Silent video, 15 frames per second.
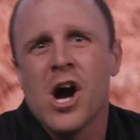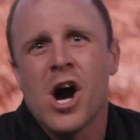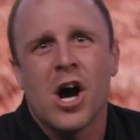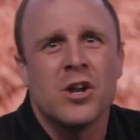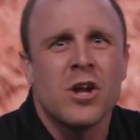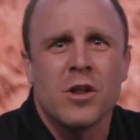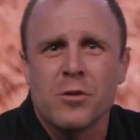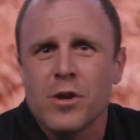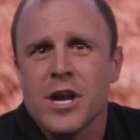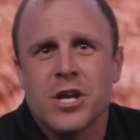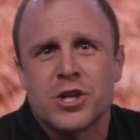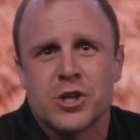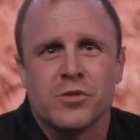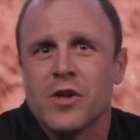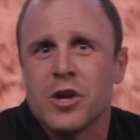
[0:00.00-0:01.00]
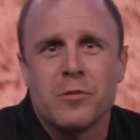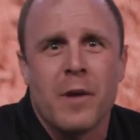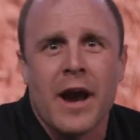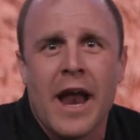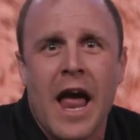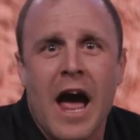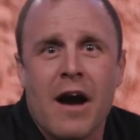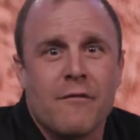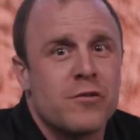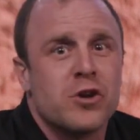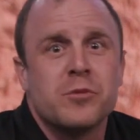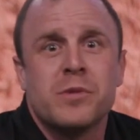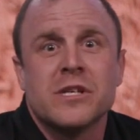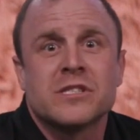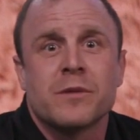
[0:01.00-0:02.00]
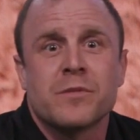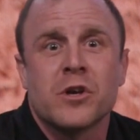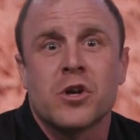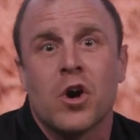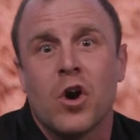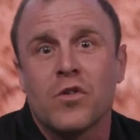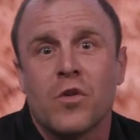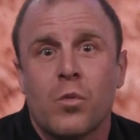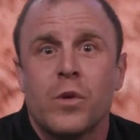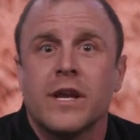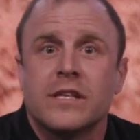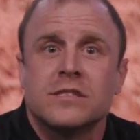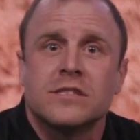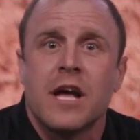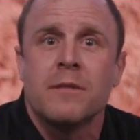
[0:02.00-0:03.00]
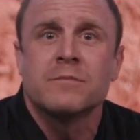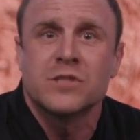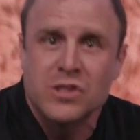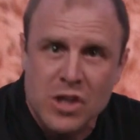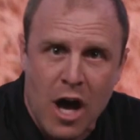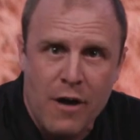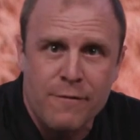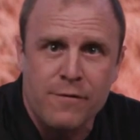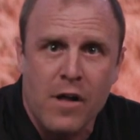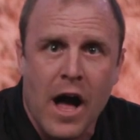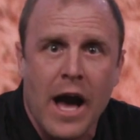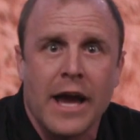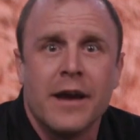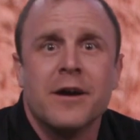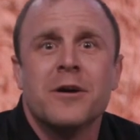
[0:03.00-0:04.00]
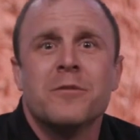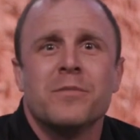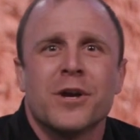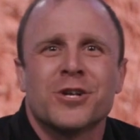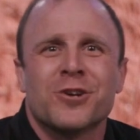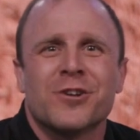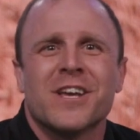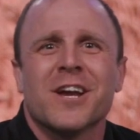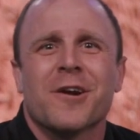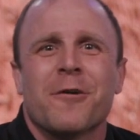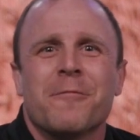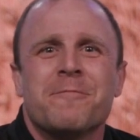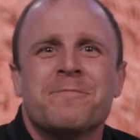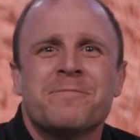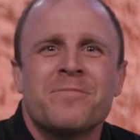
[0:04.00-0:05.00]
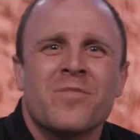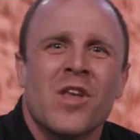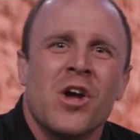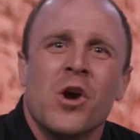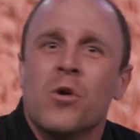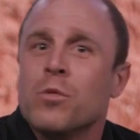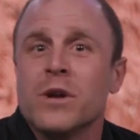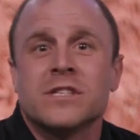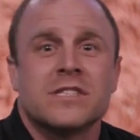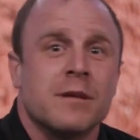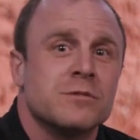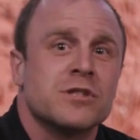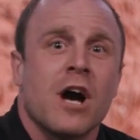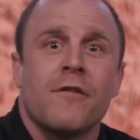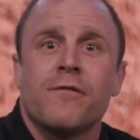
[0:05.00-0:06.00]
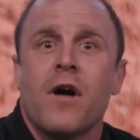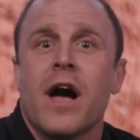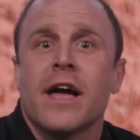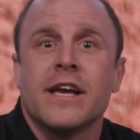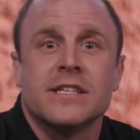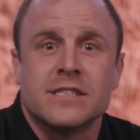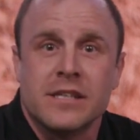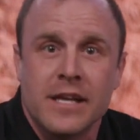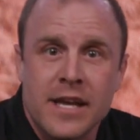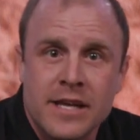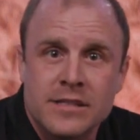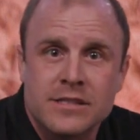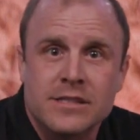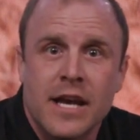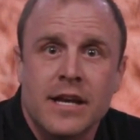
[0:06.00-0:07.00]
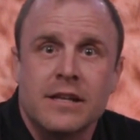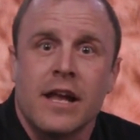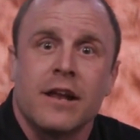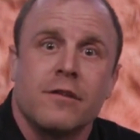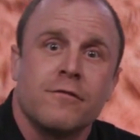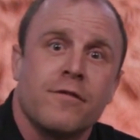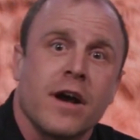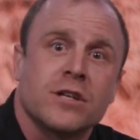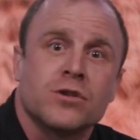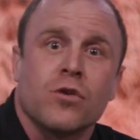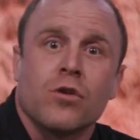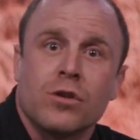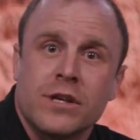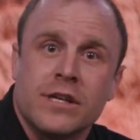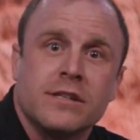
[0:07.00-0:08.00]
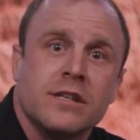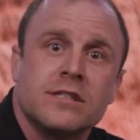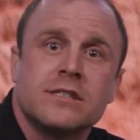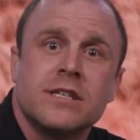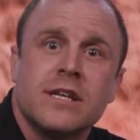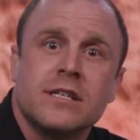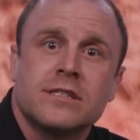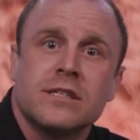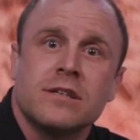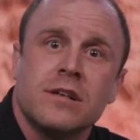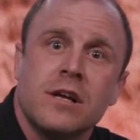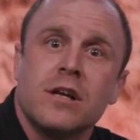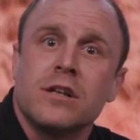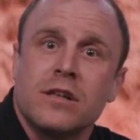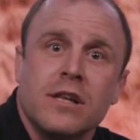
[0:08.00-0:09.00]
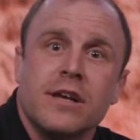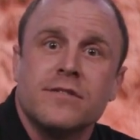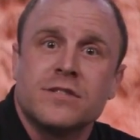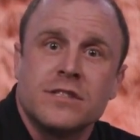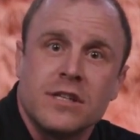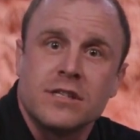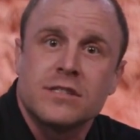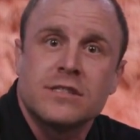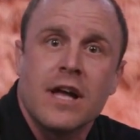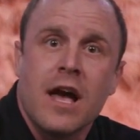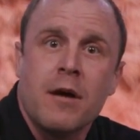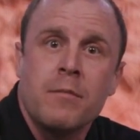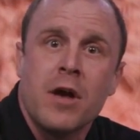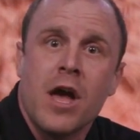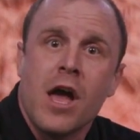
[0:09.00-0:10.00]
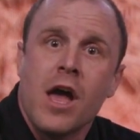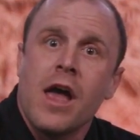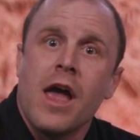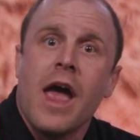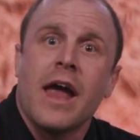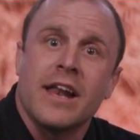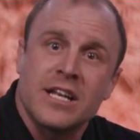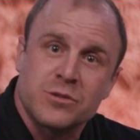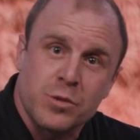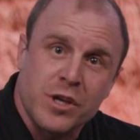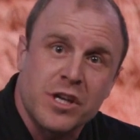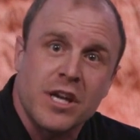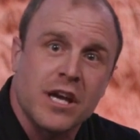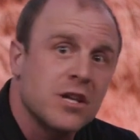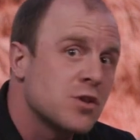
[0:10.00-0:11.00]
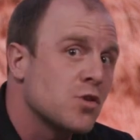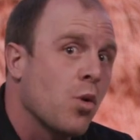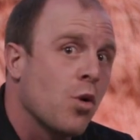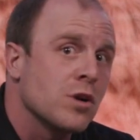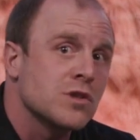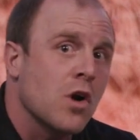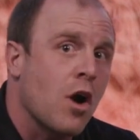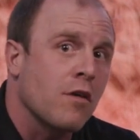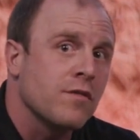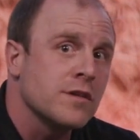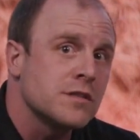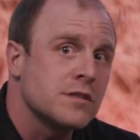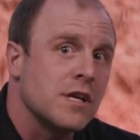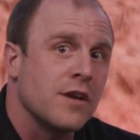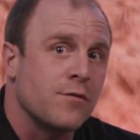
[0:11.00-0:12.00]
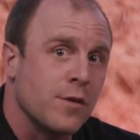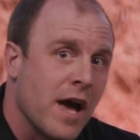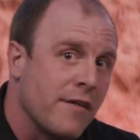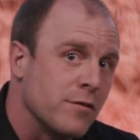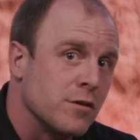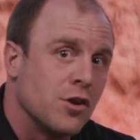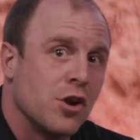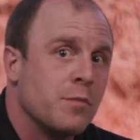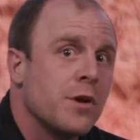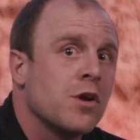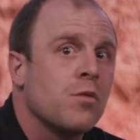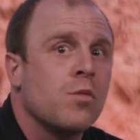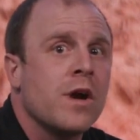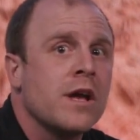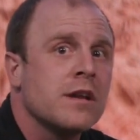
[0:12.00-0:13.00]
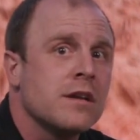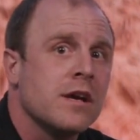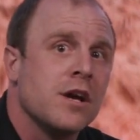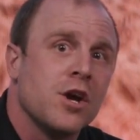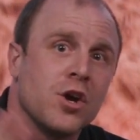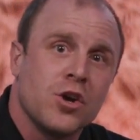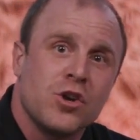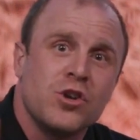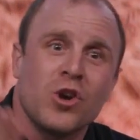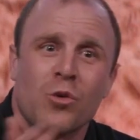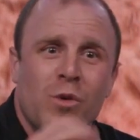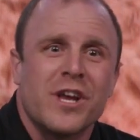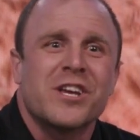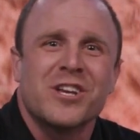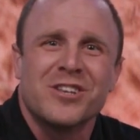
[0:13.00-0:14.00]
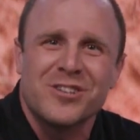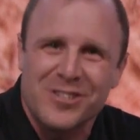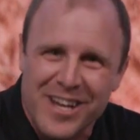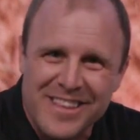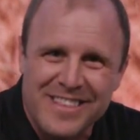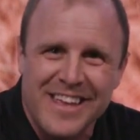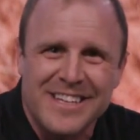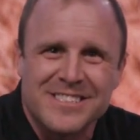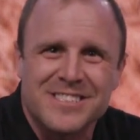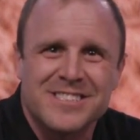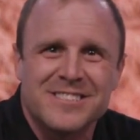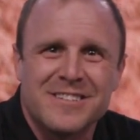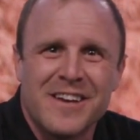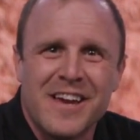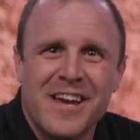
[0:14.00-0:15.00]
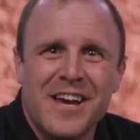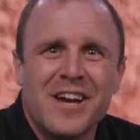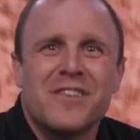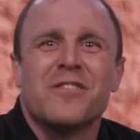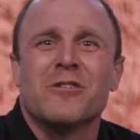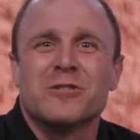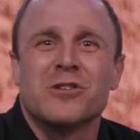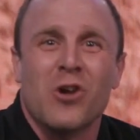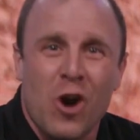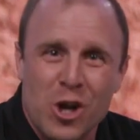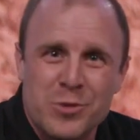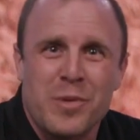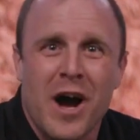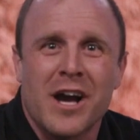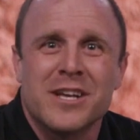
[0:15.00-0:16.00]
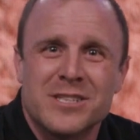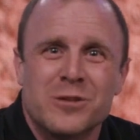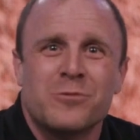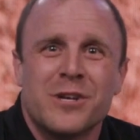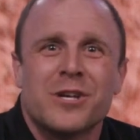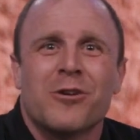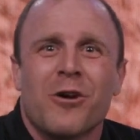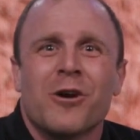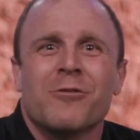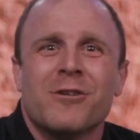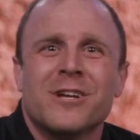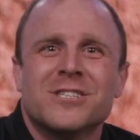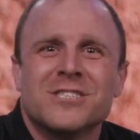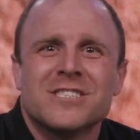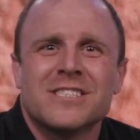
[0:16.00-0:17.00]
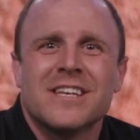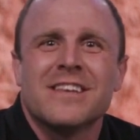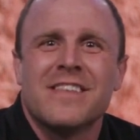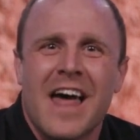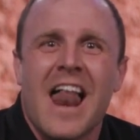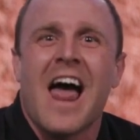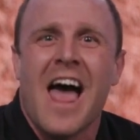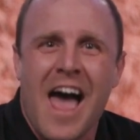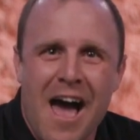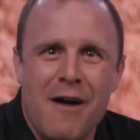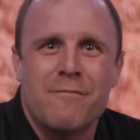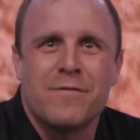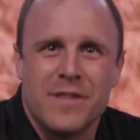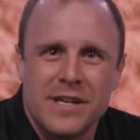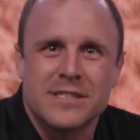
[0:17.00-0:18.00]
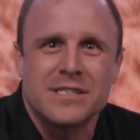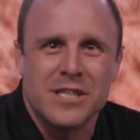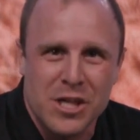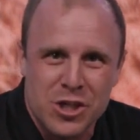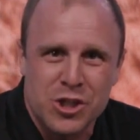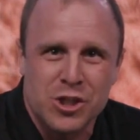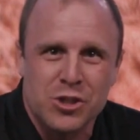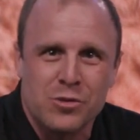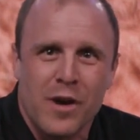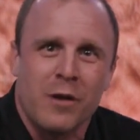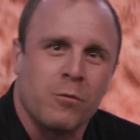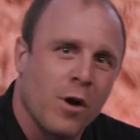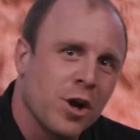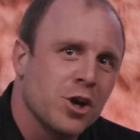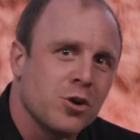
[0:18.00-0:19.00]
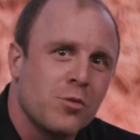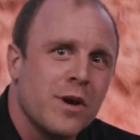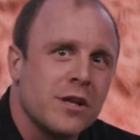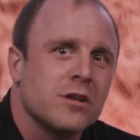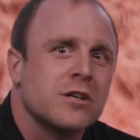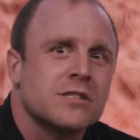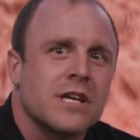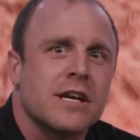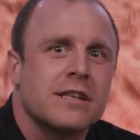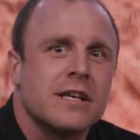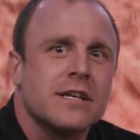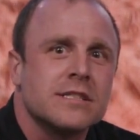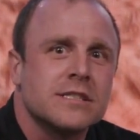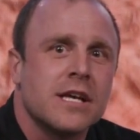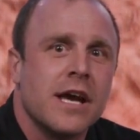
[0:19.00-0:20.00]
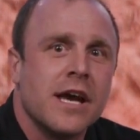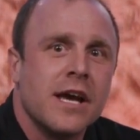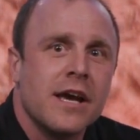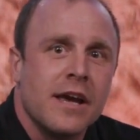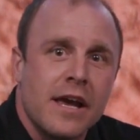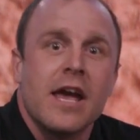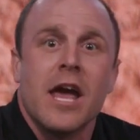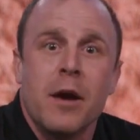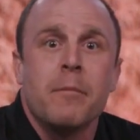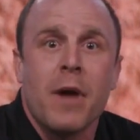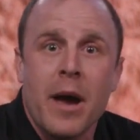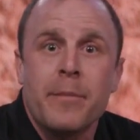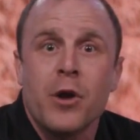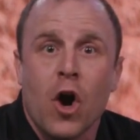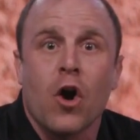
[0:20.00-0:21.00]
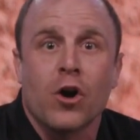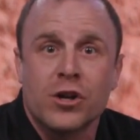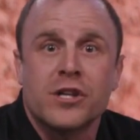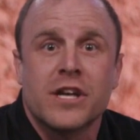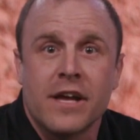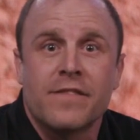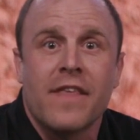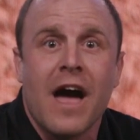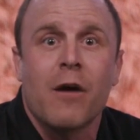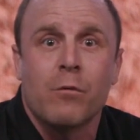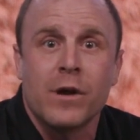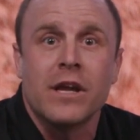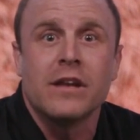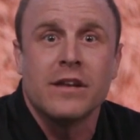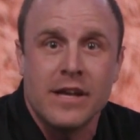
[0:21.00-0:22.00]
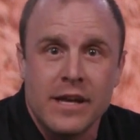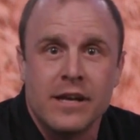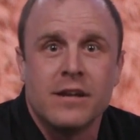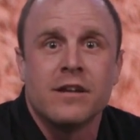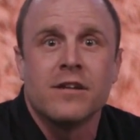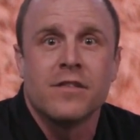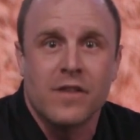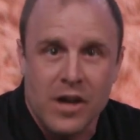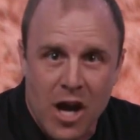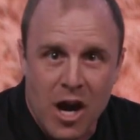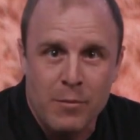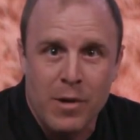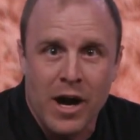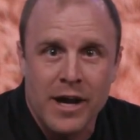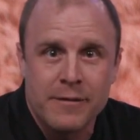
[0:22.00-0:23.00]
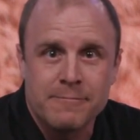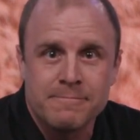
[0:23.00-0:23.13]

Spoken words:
Another issue that you might have could be something called the wheat stem sawfly, pictured here. Wheat stem sawfly is an insect that infects early in the season, lives in the stem, and as we get towards harvest, if we have a little bit of wind, your wheat can look like this. There's large pockets of wheat growing regions that have this issue, and where your wheat looks like this, it might be hard to get that wheat in the combine.